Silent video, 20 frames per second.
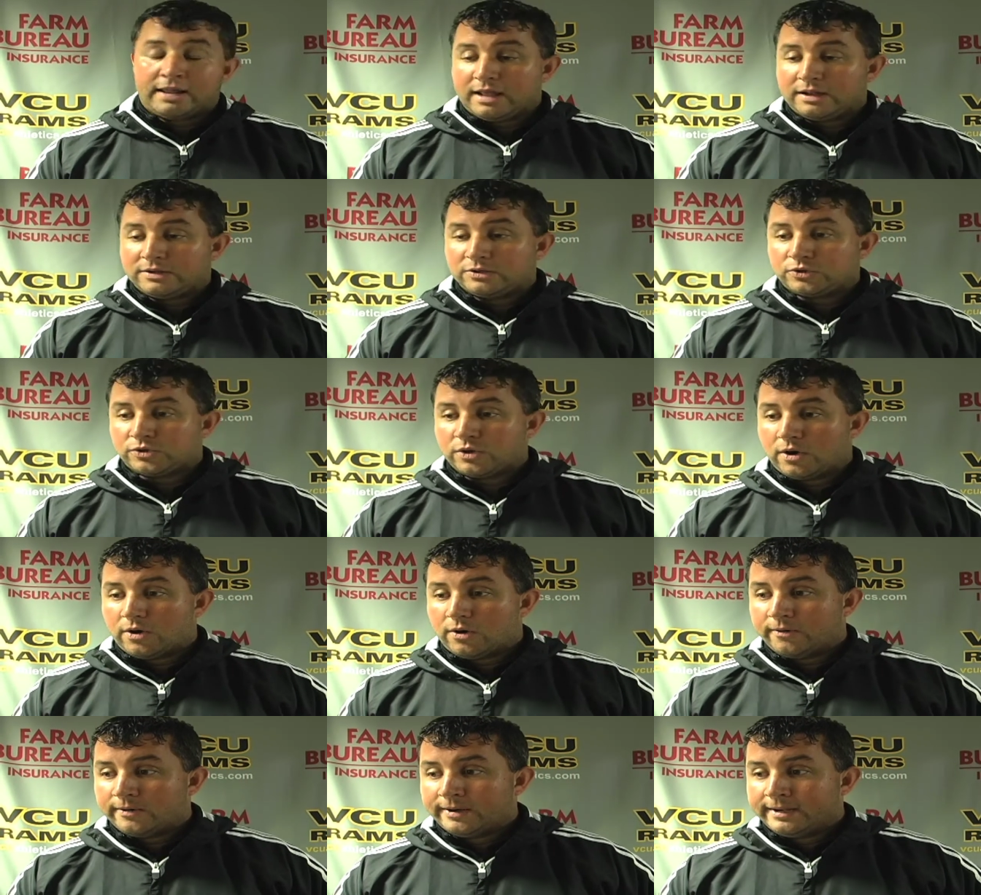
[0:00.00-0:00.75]
And
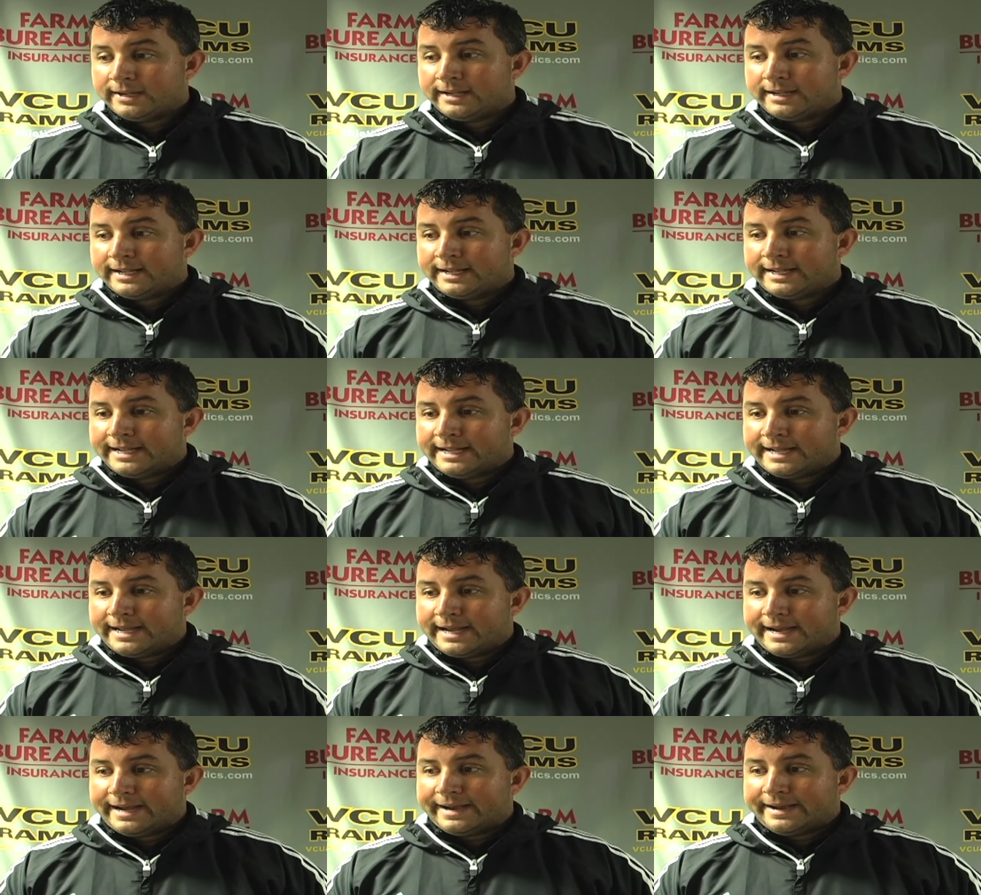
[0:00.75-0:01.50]
so,
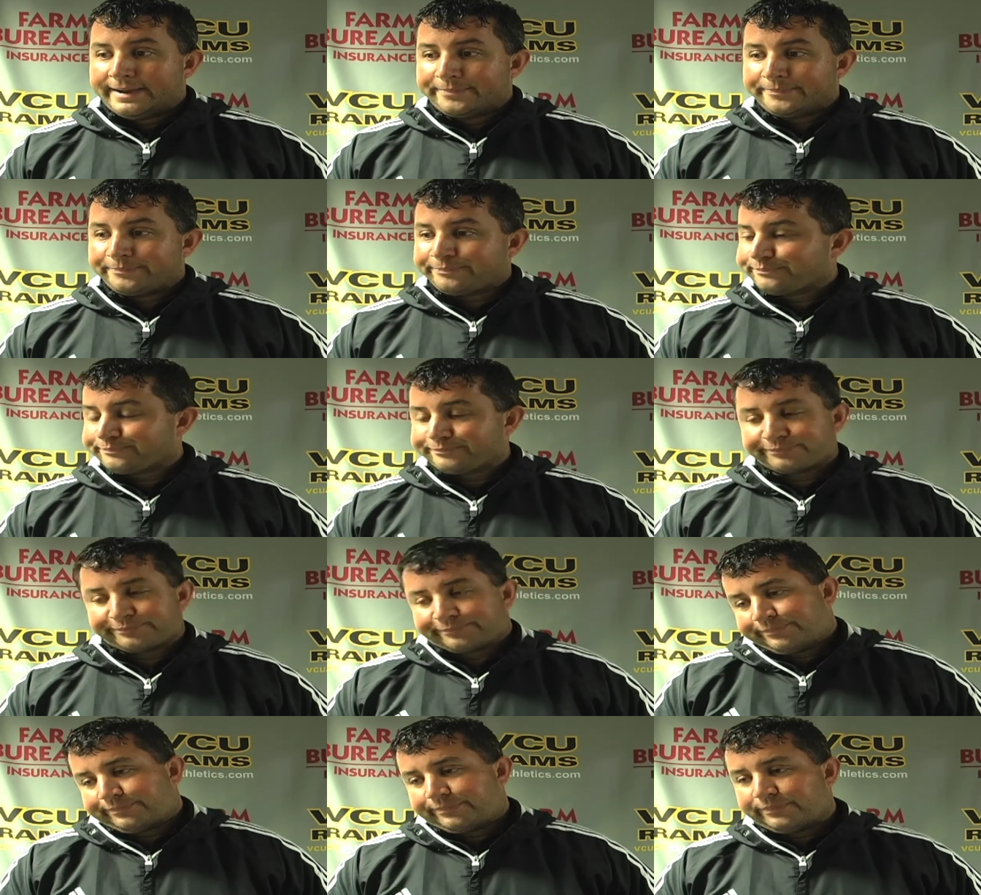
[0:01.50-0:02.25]
um,
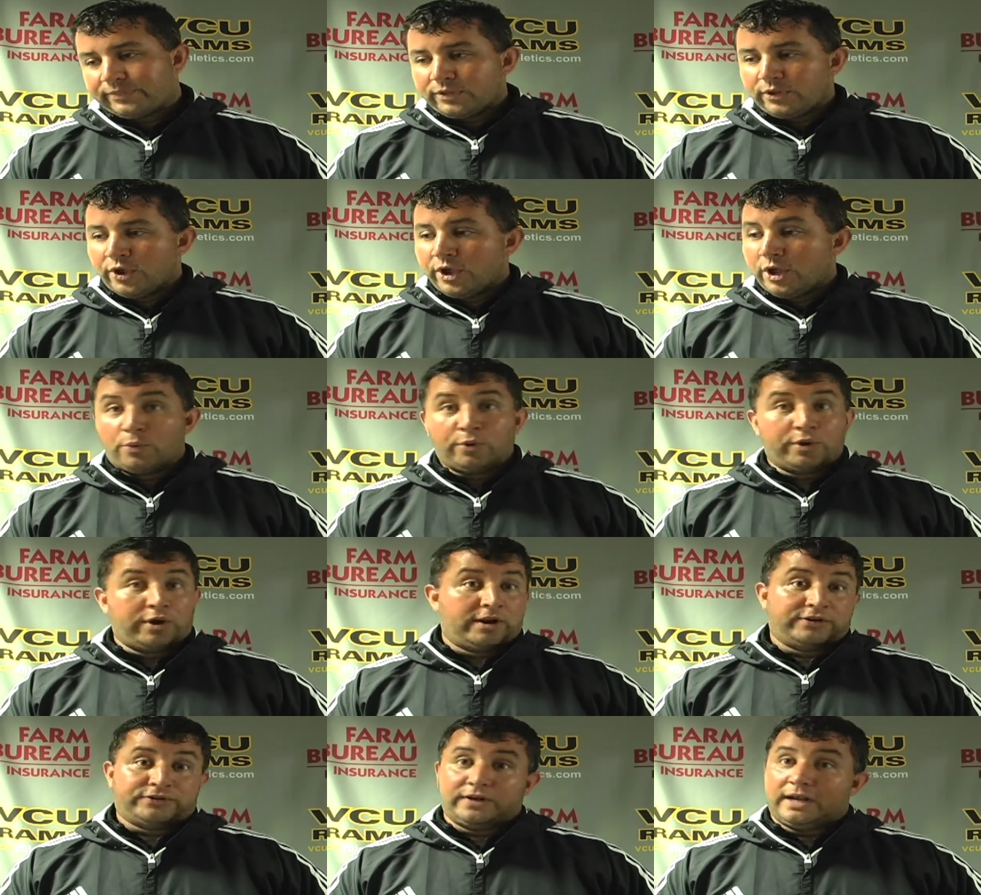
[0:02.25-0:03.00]
you know, we're
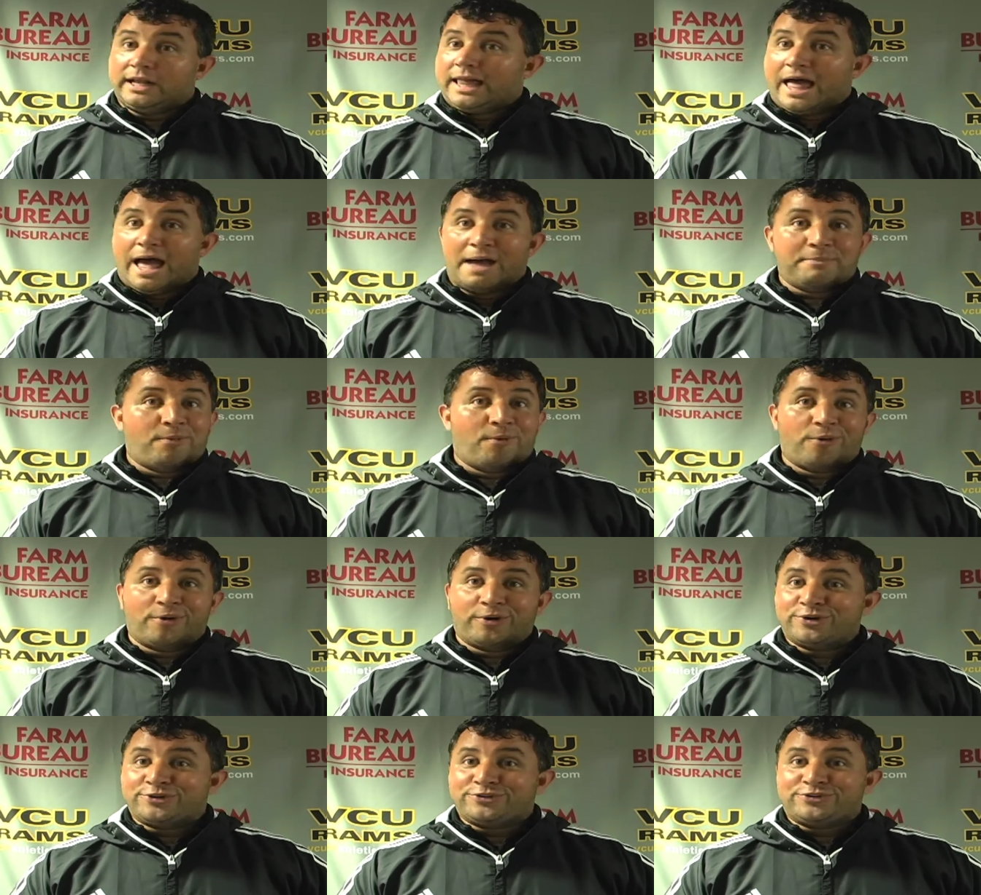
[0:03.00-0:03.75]
going to see a lot
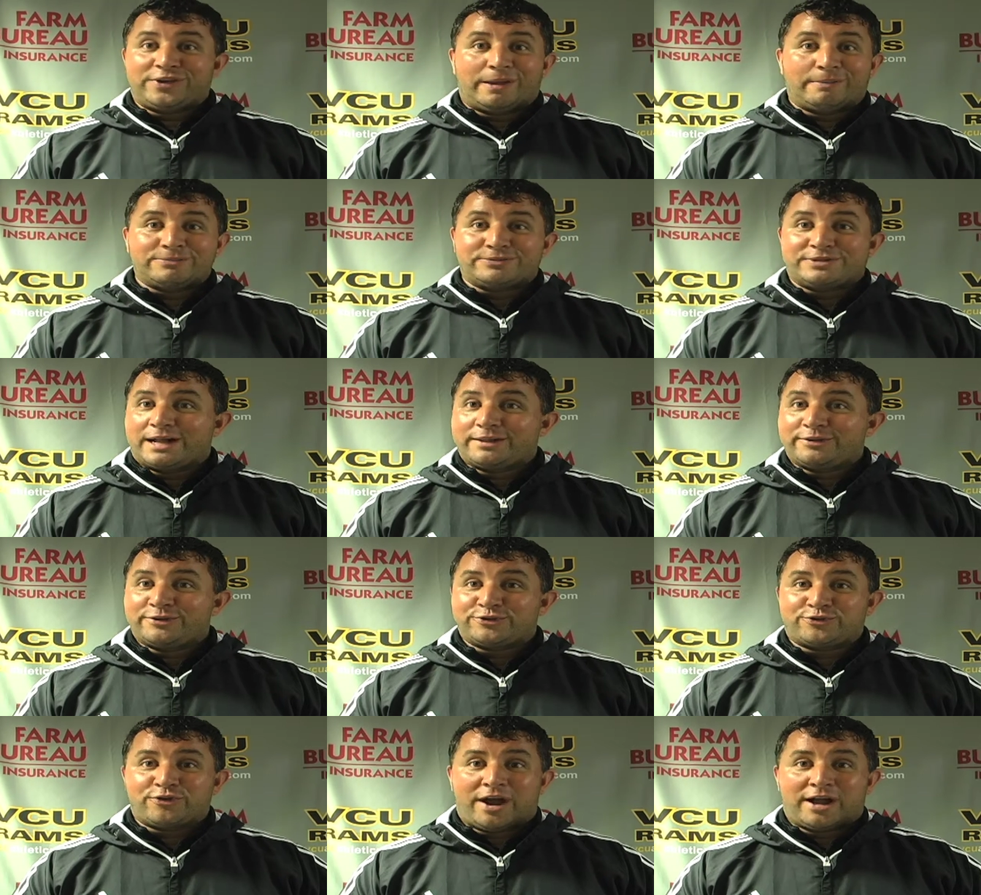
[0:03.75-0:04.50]
more good teams down
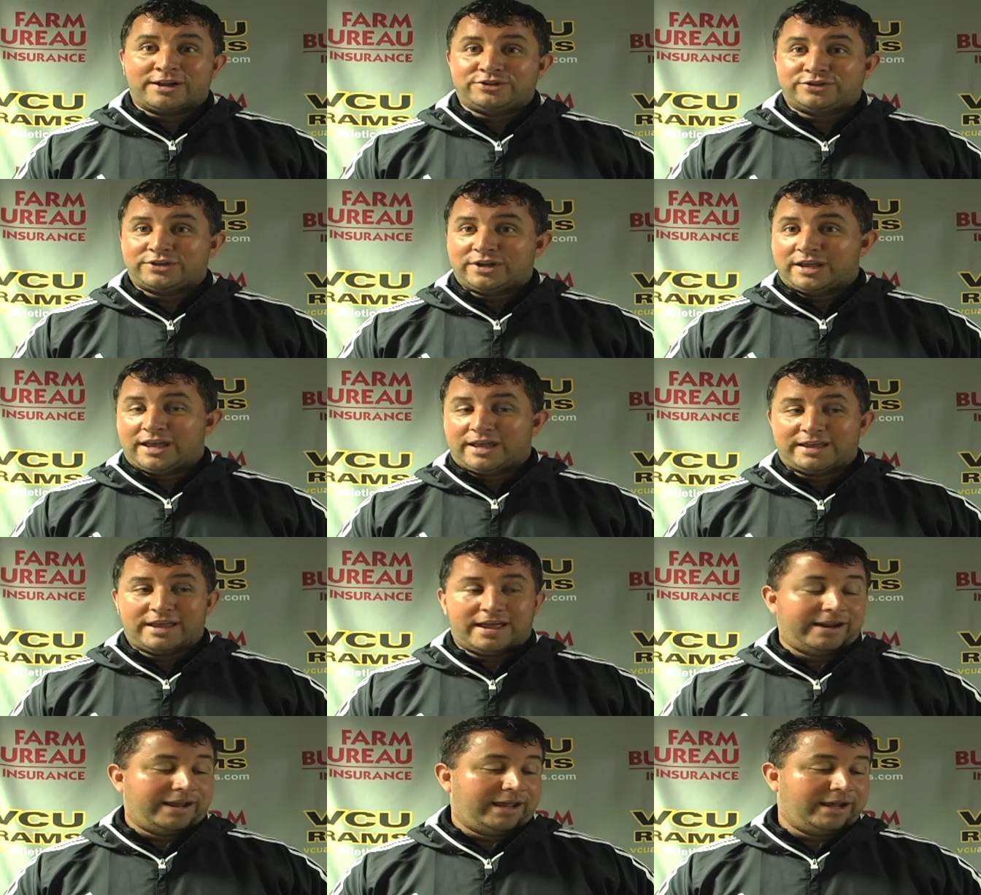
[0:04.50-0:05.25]
the stretch,
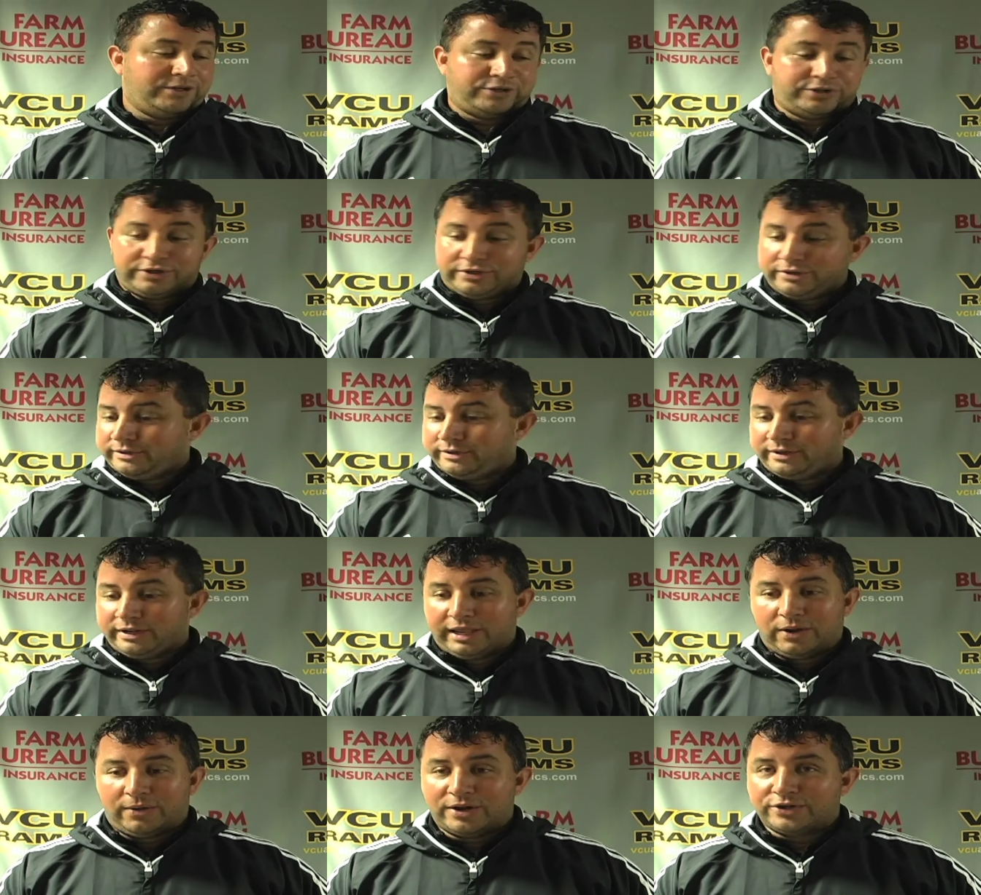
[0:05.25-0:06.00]
and each,
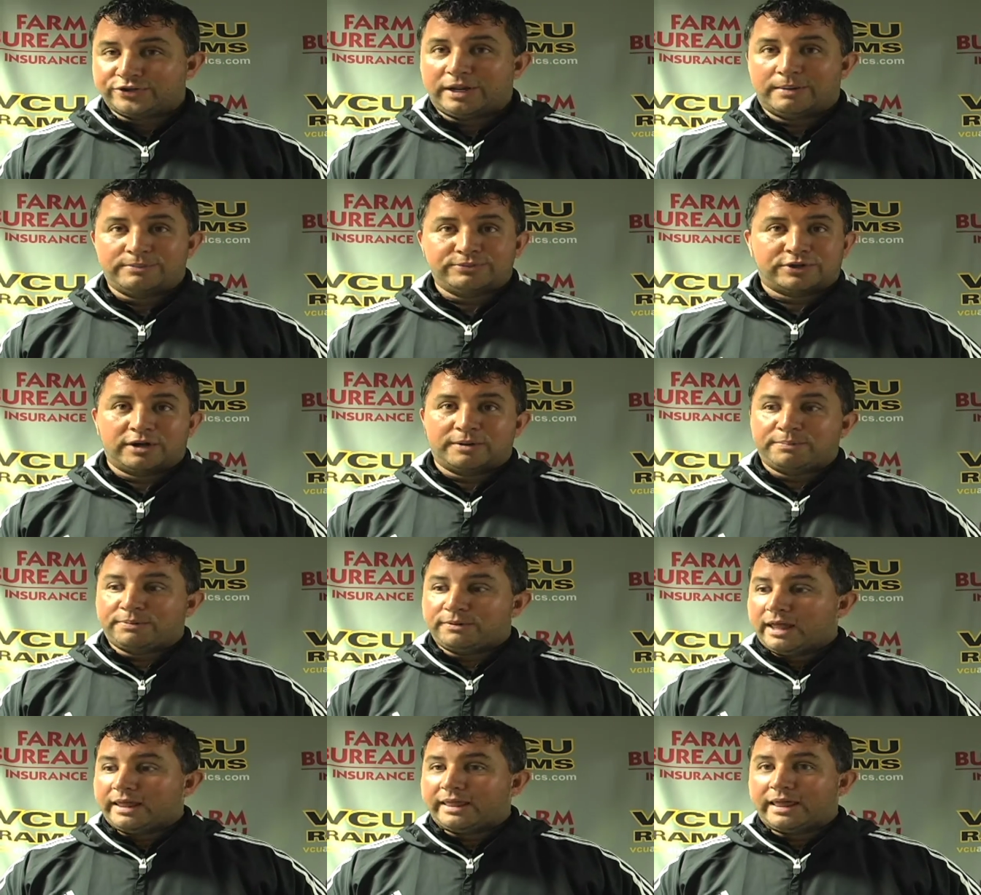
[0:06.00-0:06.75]
you know, each team's going
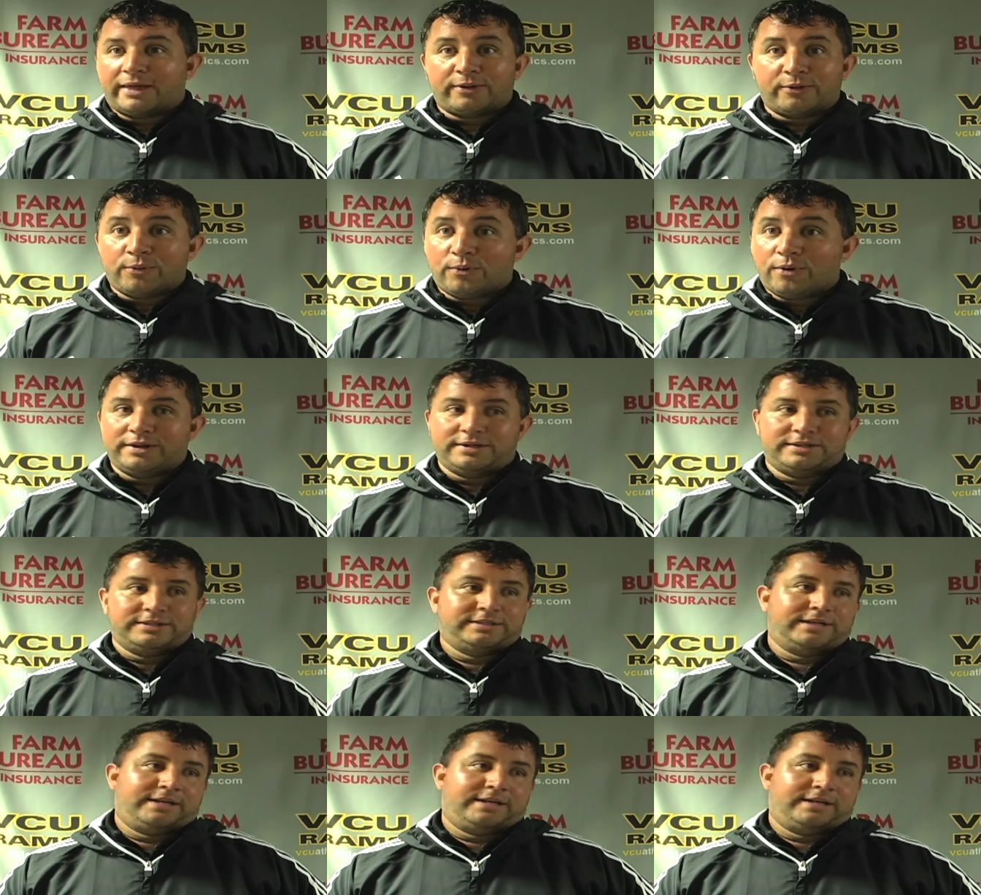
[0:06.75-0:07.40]
to play the other ones.